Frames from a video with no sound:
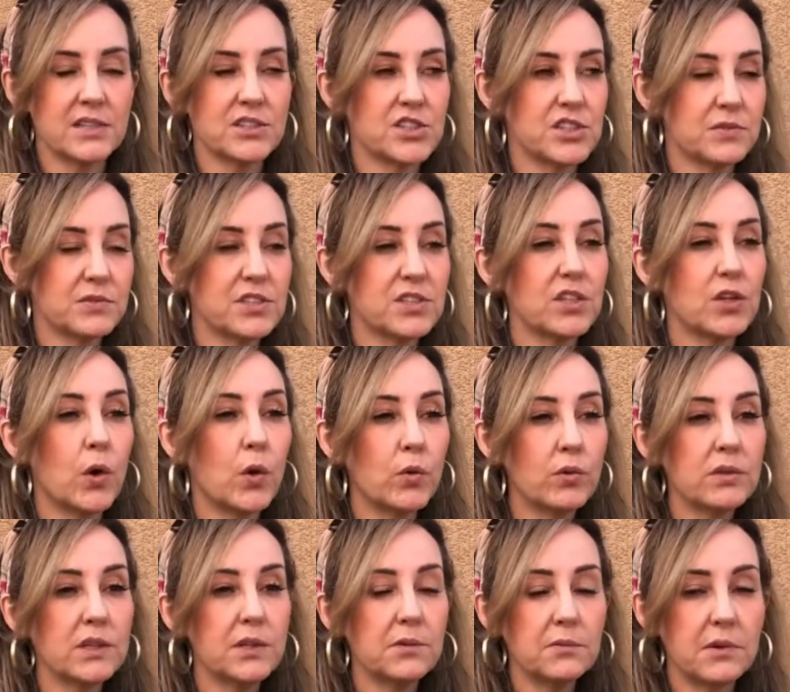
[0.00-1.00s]
She was the
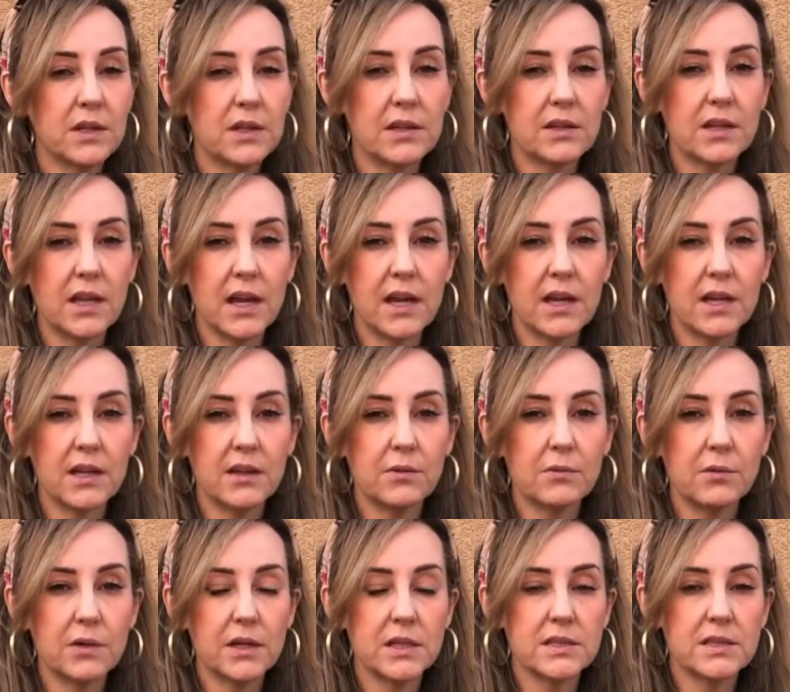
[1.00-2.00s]
only one that
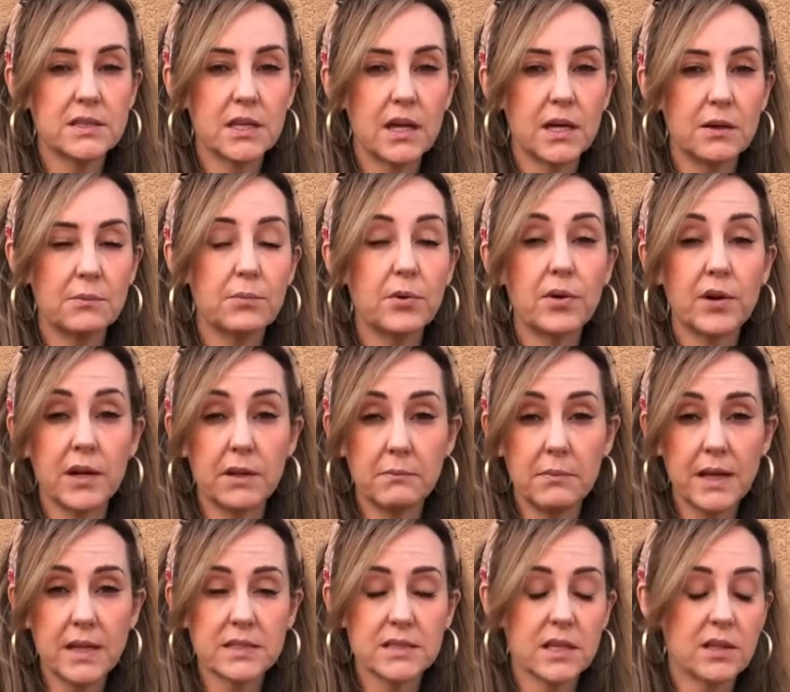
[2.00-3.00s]
was uh, born in
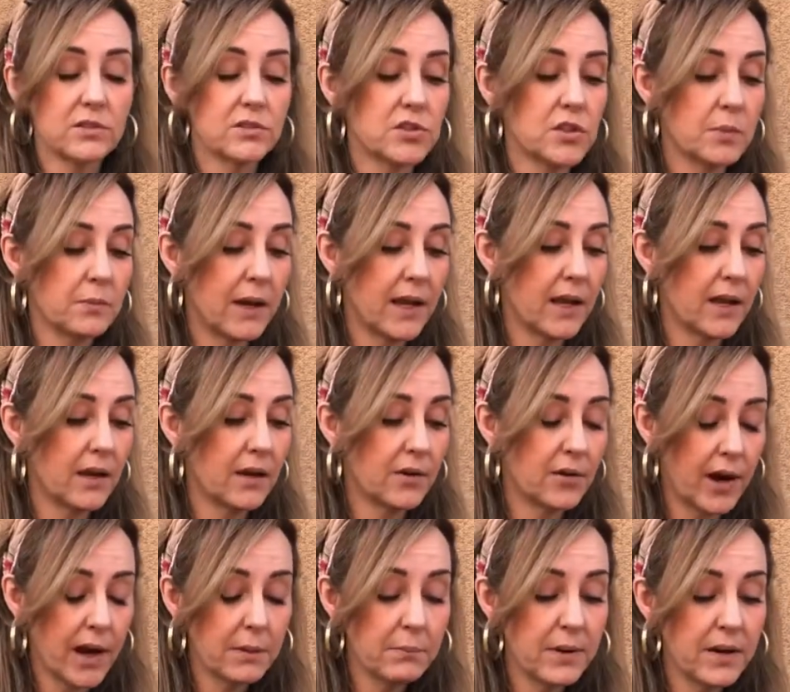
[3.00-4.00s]
Mexico. So my
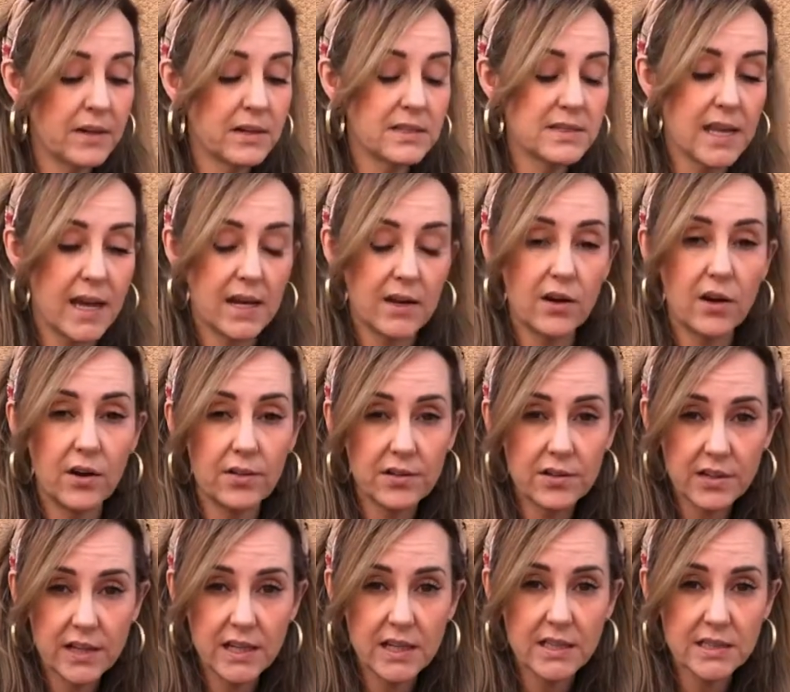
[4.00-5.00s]
grandparents had all their
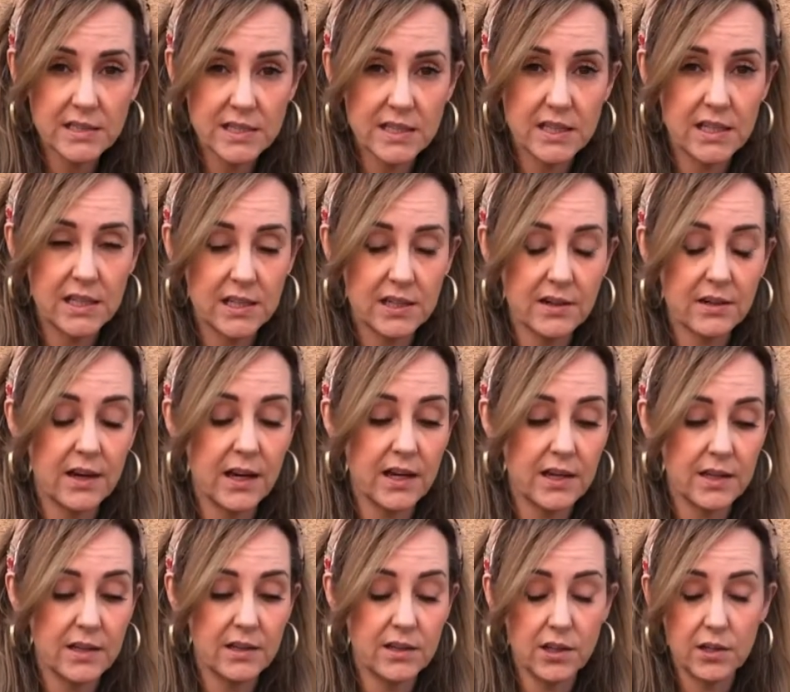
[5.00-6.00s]
kids here
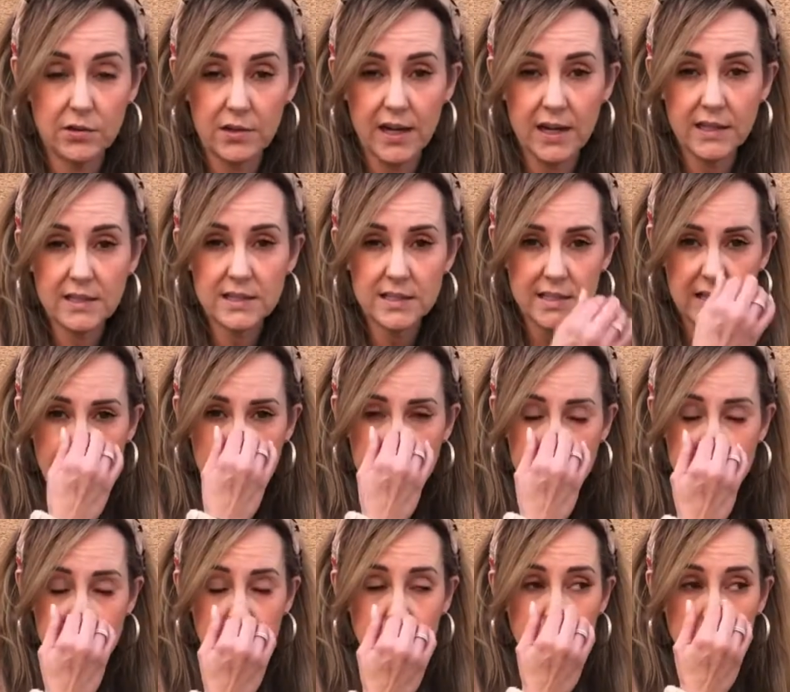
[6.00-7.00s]
in the United States.
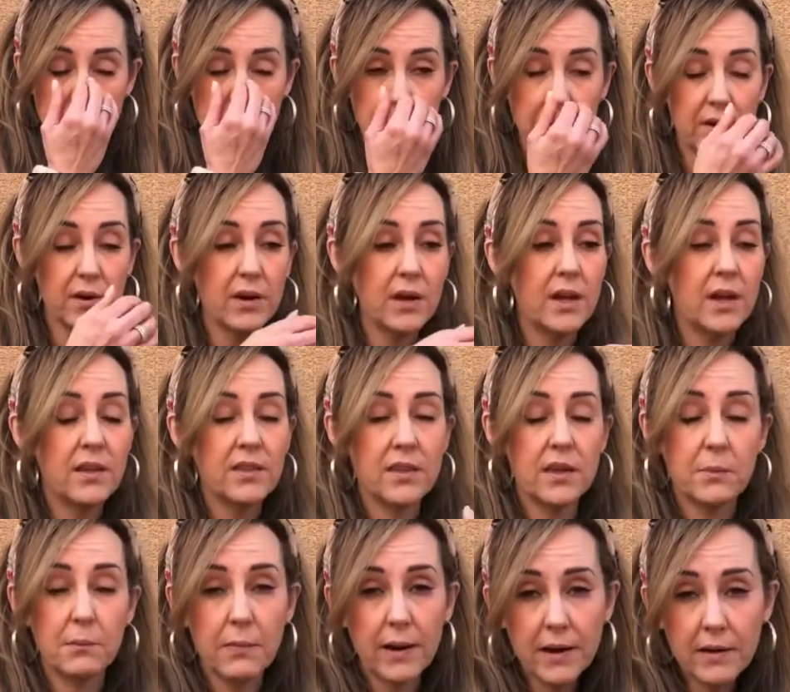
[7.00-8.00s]
And remember, the
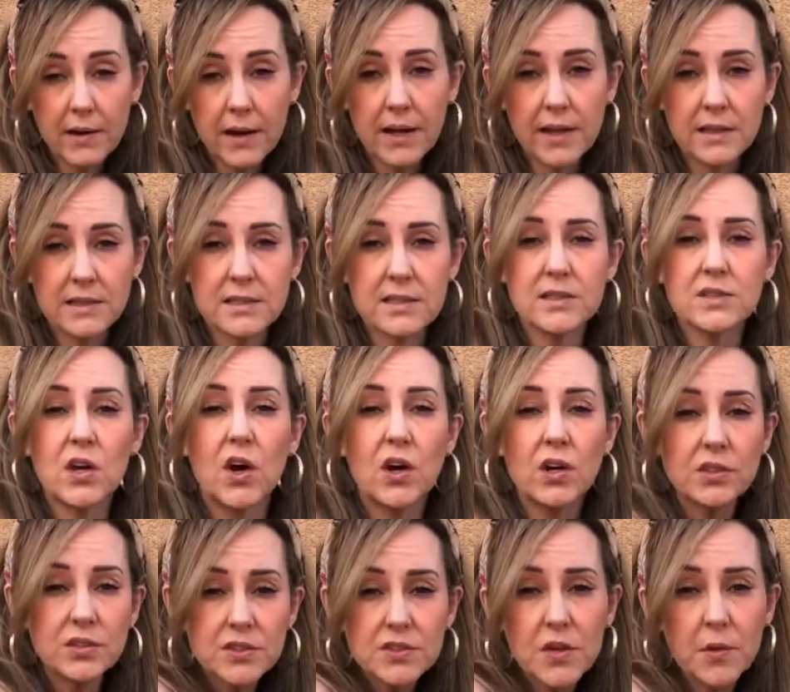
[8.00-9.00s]
Americas is
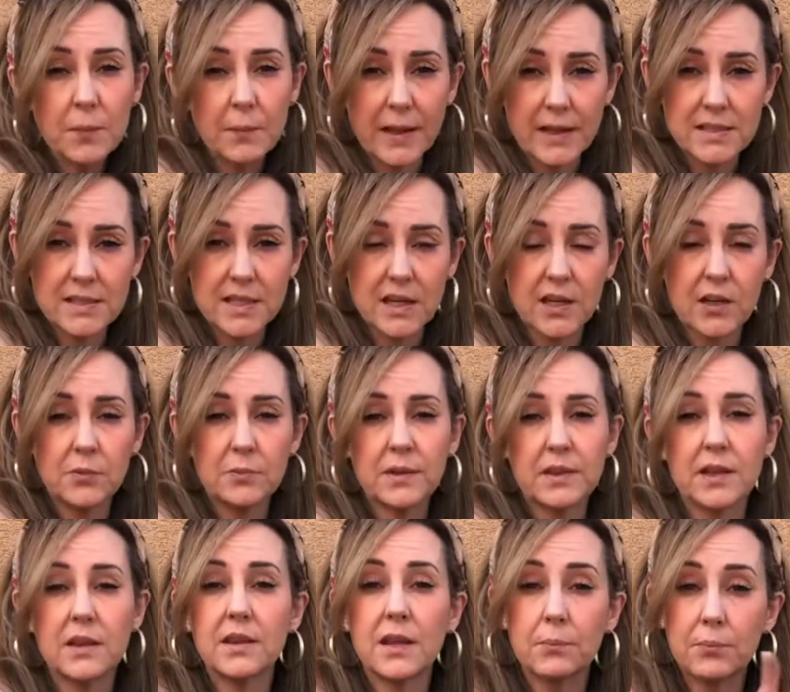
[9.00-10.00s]
also Mexico, but
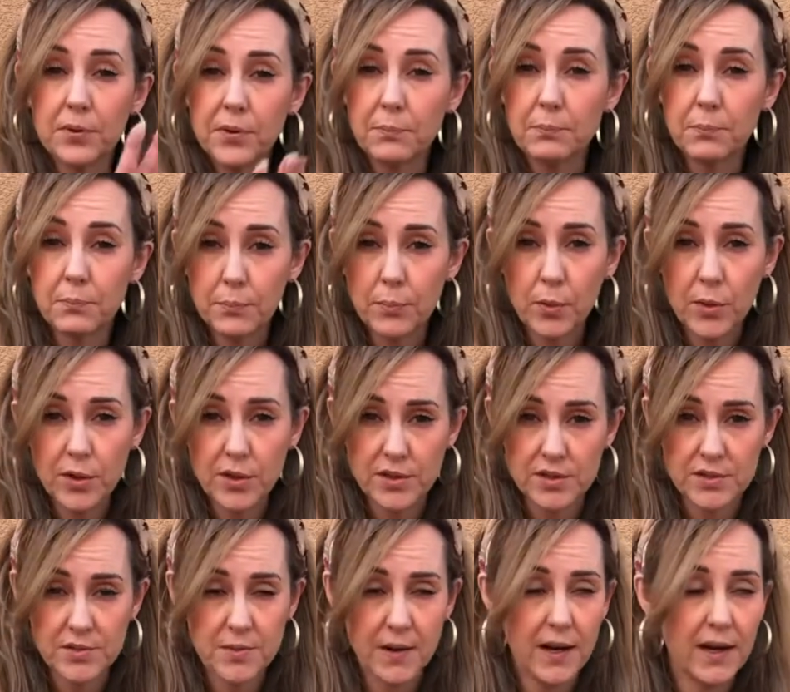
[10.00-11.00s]
then they put
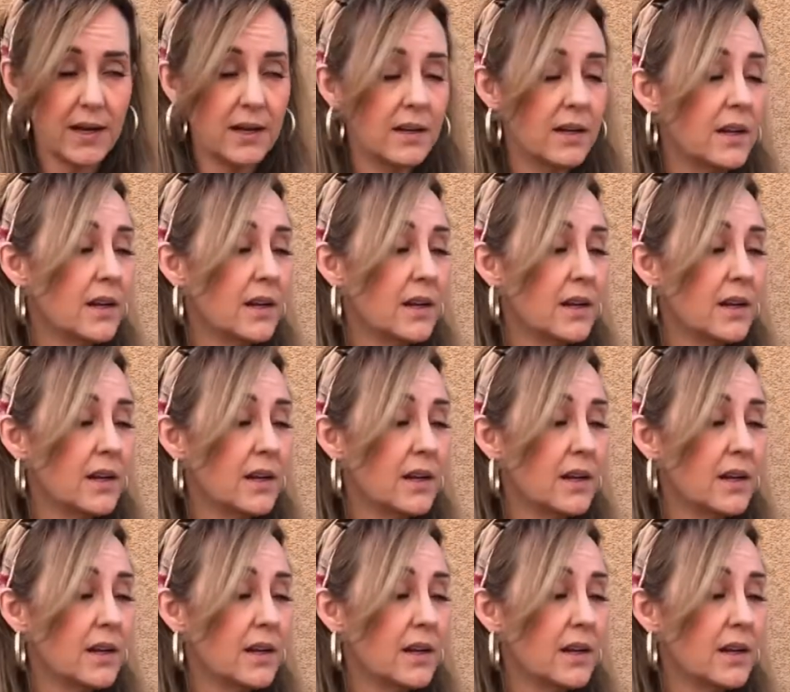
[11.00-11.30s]
borders, right?